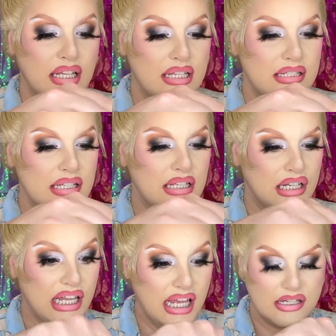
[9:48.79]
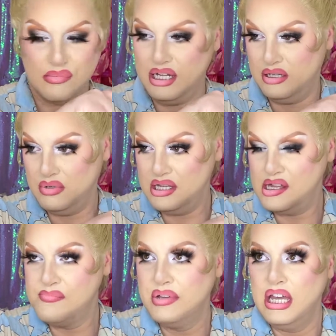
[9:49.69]
this is clear to begin with,
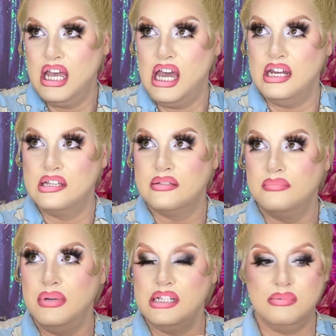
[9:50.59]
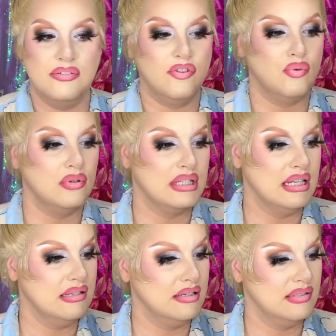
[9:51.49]
and it's meant to be for more
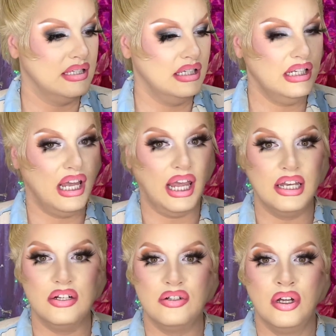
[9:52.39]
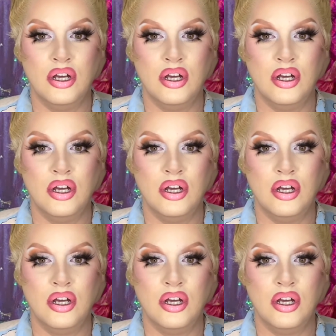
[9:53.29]
sensitive skin and